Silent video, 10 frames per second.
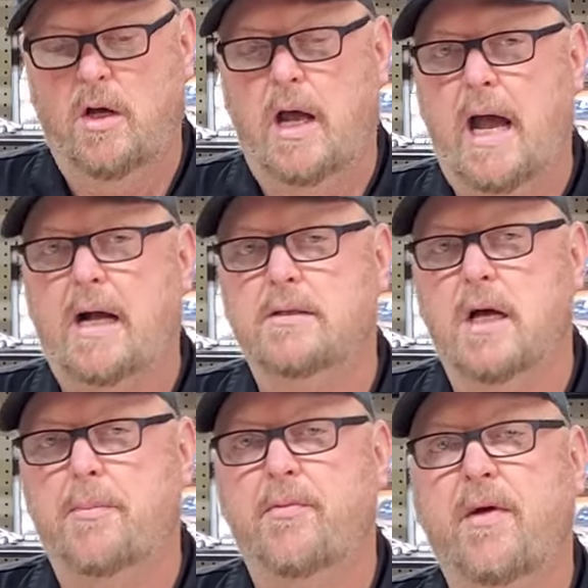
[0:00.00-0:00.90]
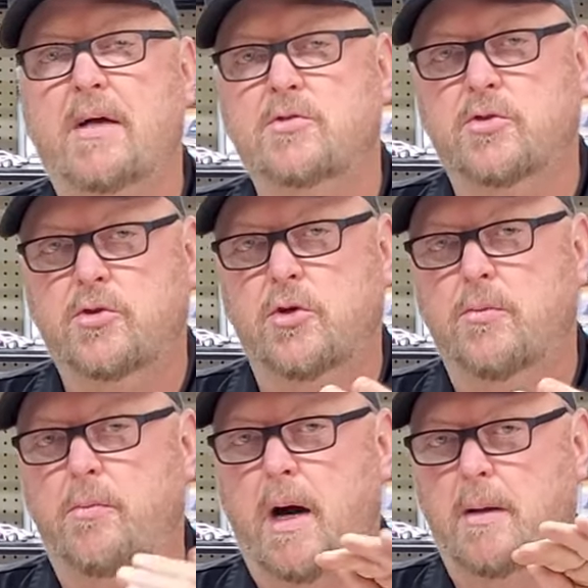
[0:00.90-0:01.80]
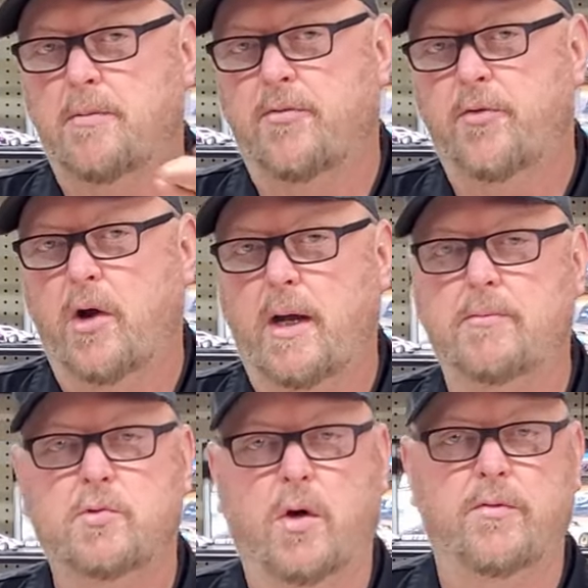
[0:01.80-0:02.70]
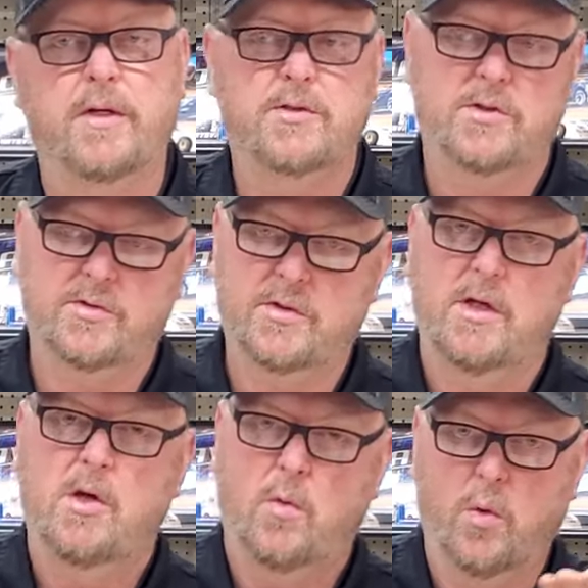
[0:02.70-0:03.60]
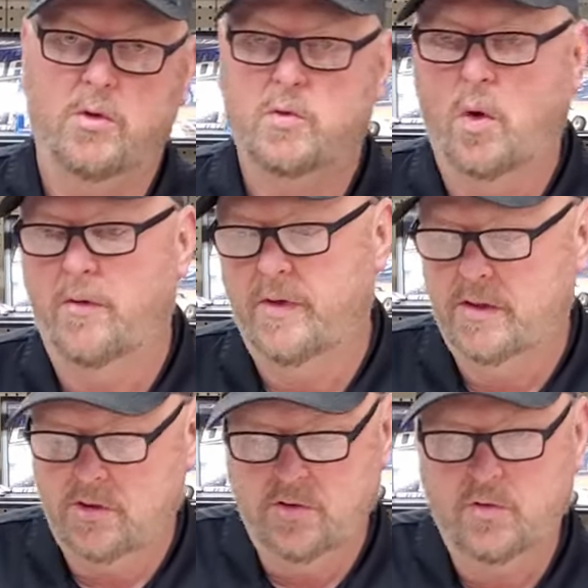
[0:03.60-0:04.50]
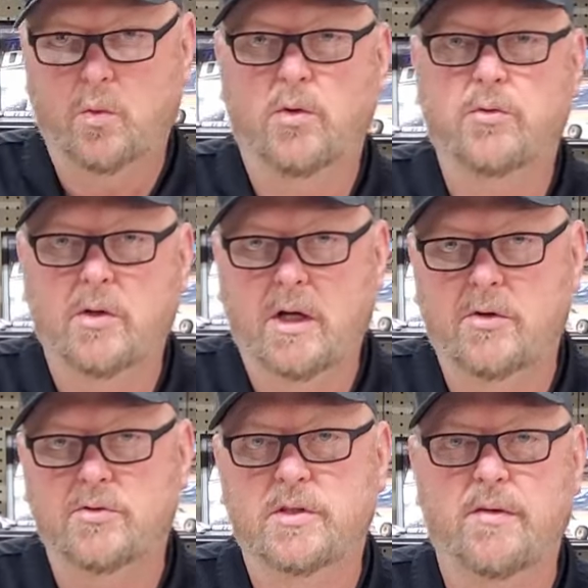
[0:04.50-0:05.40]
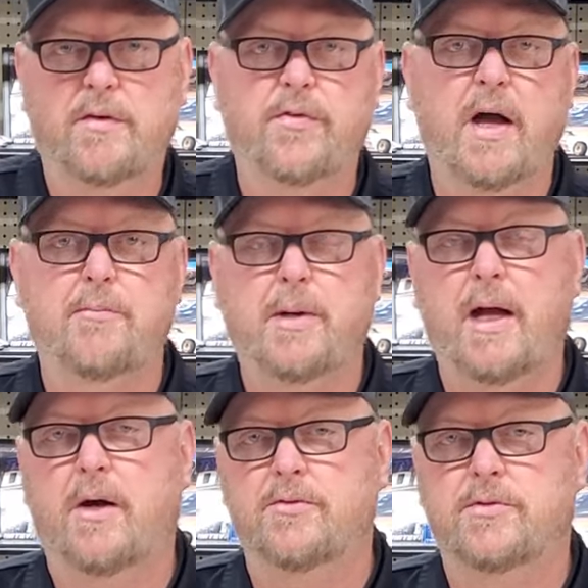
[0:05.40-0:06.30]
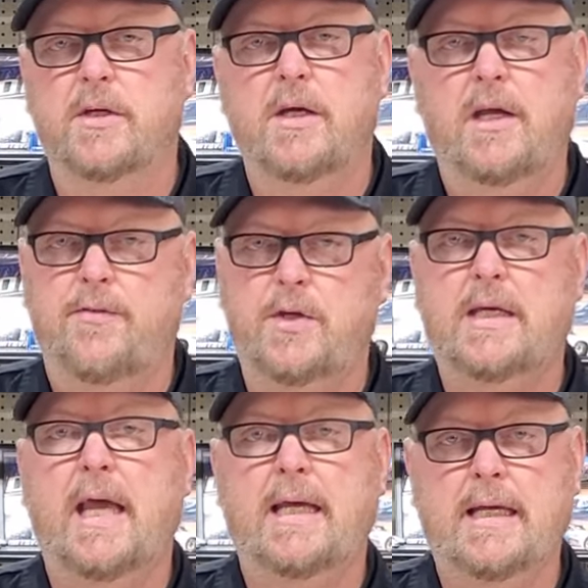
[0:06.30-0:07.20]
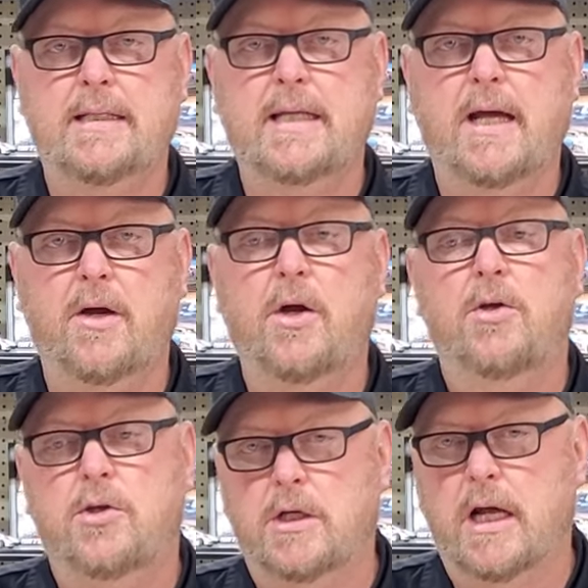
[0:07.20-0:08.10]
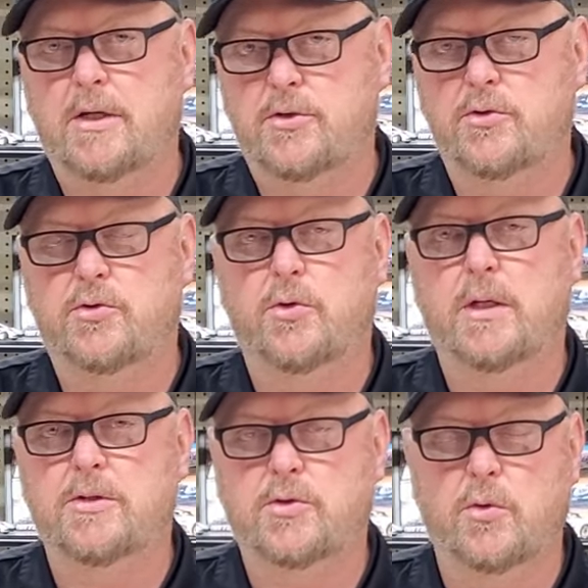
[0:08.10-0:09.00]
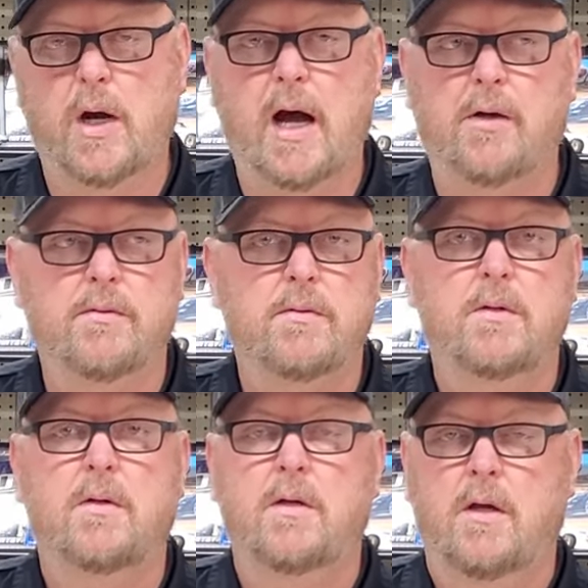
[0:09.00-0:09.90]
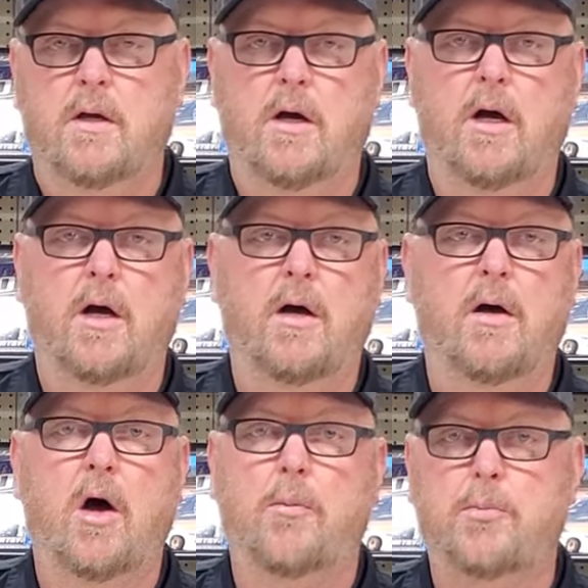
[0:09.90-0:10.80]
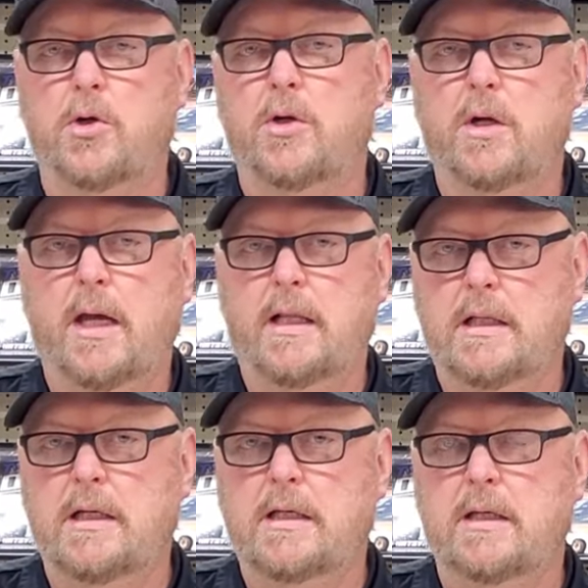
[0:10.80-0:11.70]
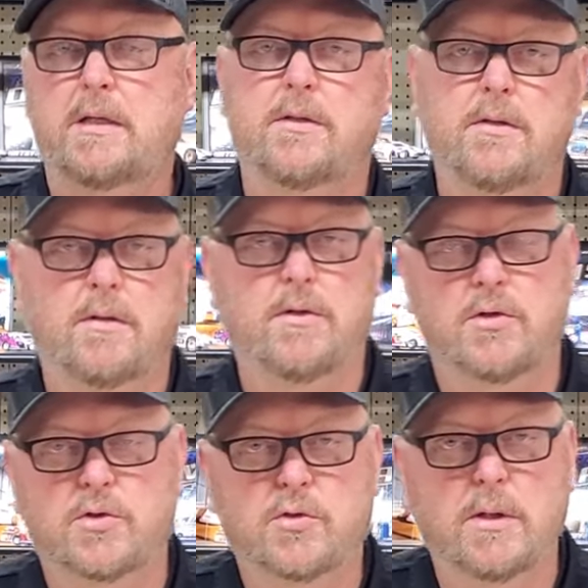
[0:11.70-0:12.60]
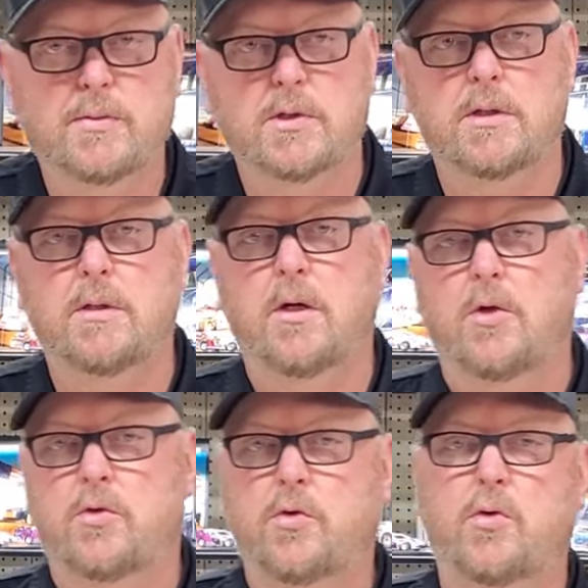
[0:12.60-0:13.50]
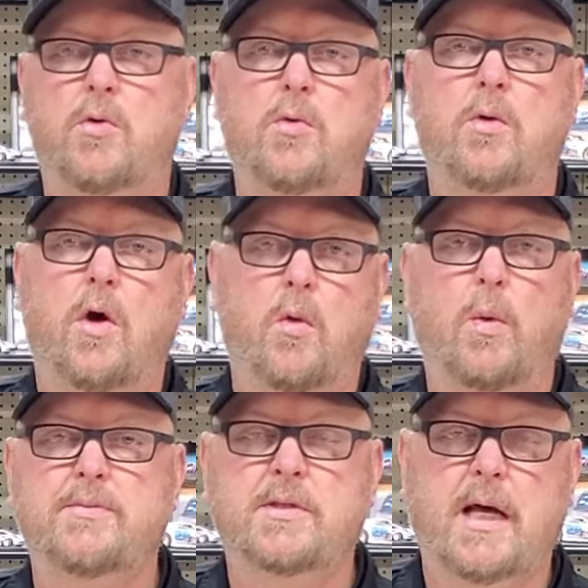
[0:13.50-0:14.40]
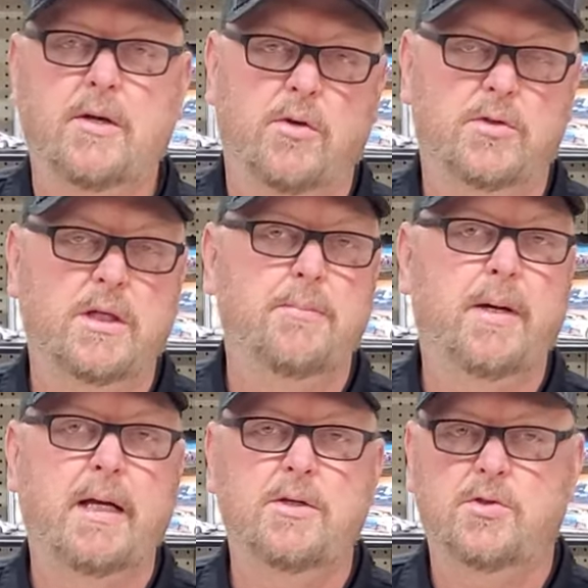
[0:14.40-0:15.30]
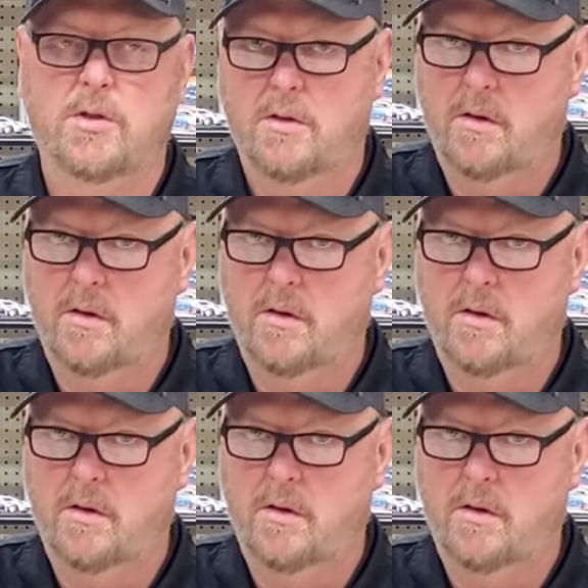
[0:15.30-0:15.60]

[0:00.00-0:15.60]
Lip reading: At top of axle tube, bottom of frame, 12 inches. We're at 12 inches, we're at 375 pounds. If you can't get there, you got to do two in, two out. I'll put a link in the description to our website or our team page